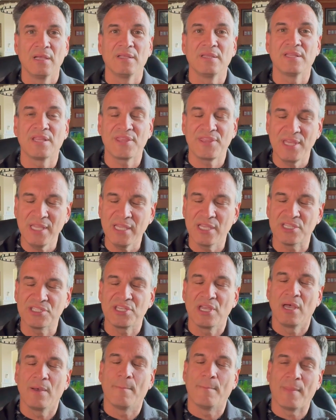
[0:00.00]
The thing is,
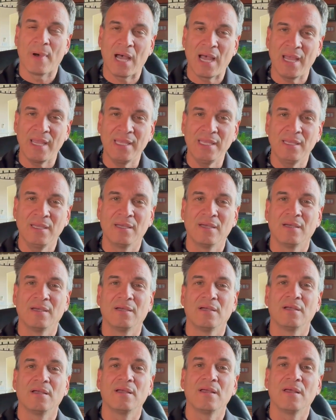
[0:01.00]
my
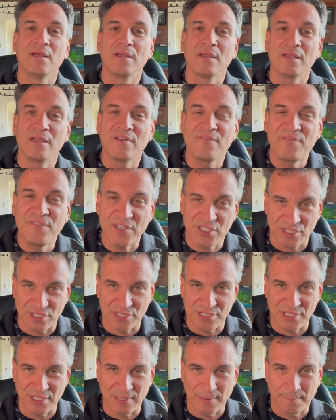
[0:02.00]

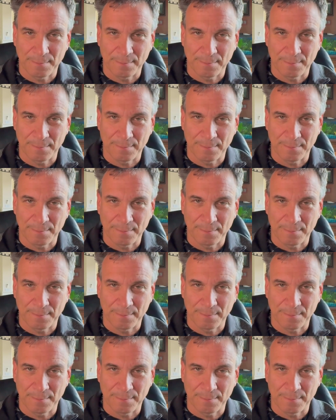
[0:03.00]
efficiency,